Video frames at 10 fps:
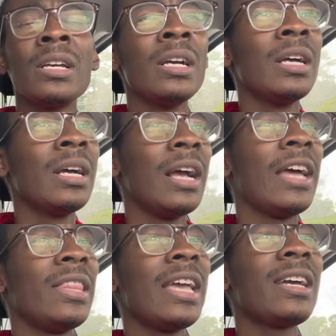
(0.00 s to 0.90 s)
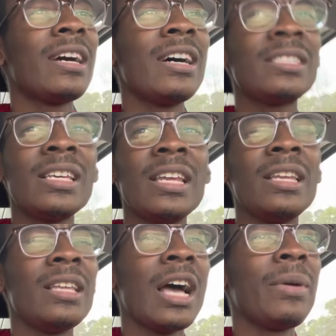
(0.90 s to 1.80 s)
and they cussing,
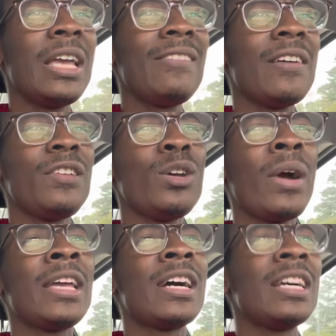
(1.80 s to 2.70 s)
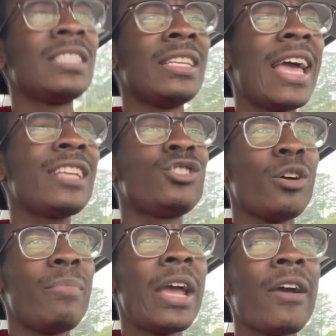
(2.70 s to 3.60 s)
and I mean, even if you ain't cussing at
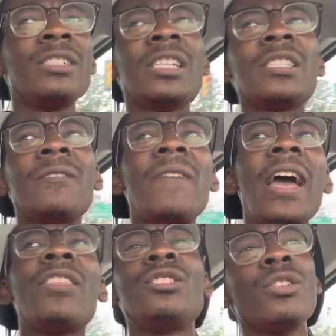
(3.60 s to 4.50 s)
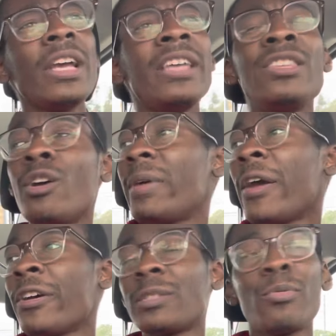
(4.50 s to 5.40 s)
your parent, just the fact that you're in your
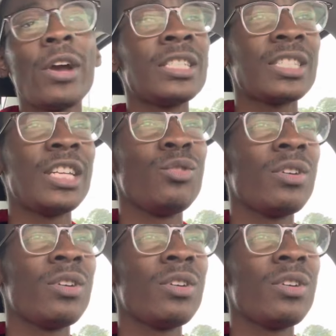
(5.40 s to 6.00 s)
parents' presence and you